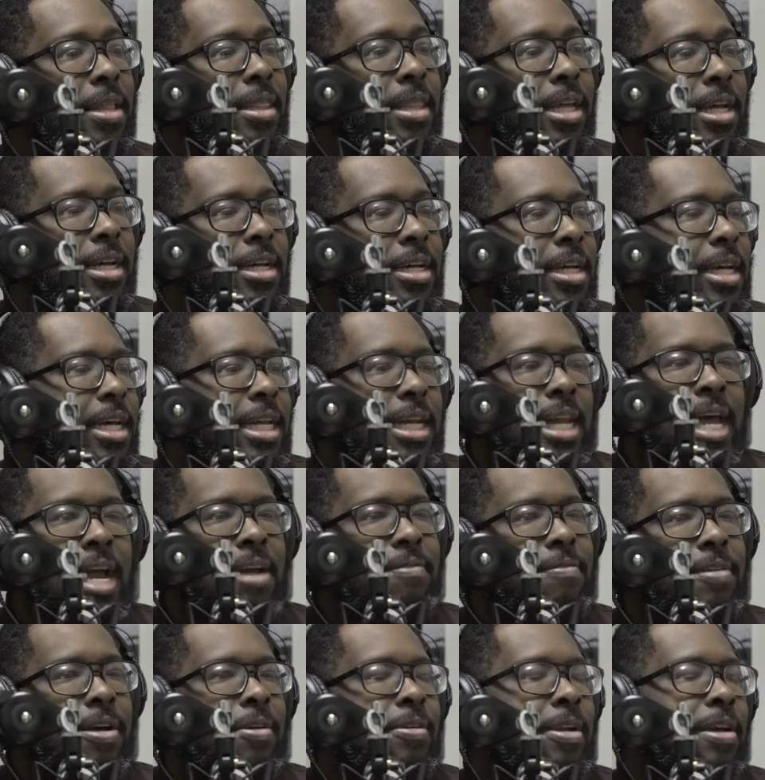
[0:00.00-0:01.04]
The hood
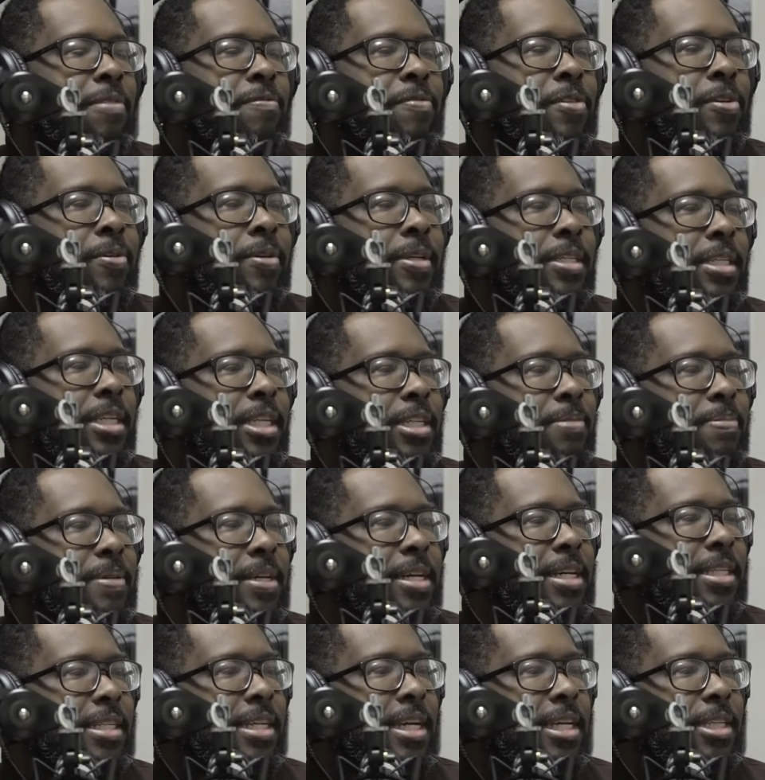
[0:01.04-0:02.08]
life don't influence us
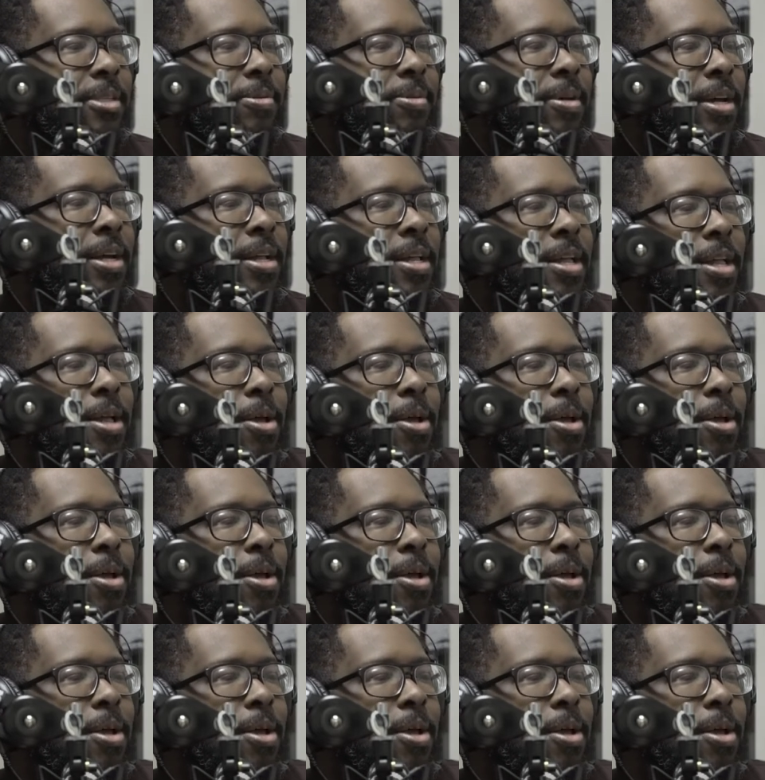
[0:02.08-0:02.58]
because guess what?